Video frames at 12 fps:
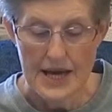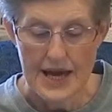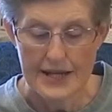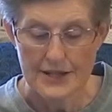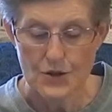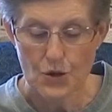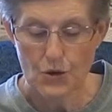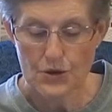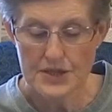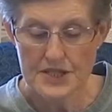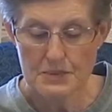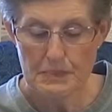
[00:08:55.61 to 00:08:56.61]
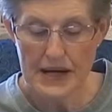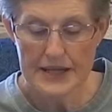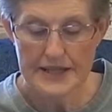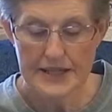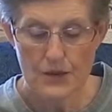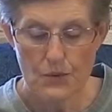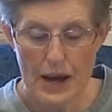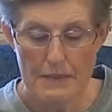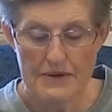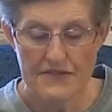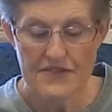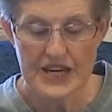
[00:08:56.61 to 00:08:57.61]
and corresponding
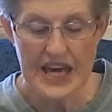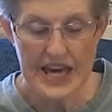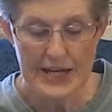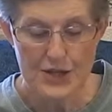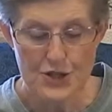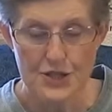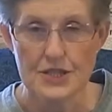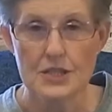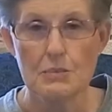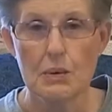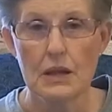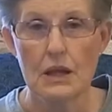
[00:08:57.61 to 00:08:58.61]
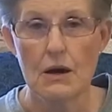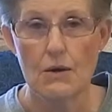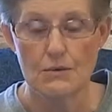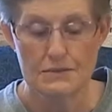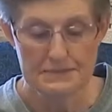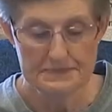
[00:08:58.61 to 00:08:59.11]
ramifications below.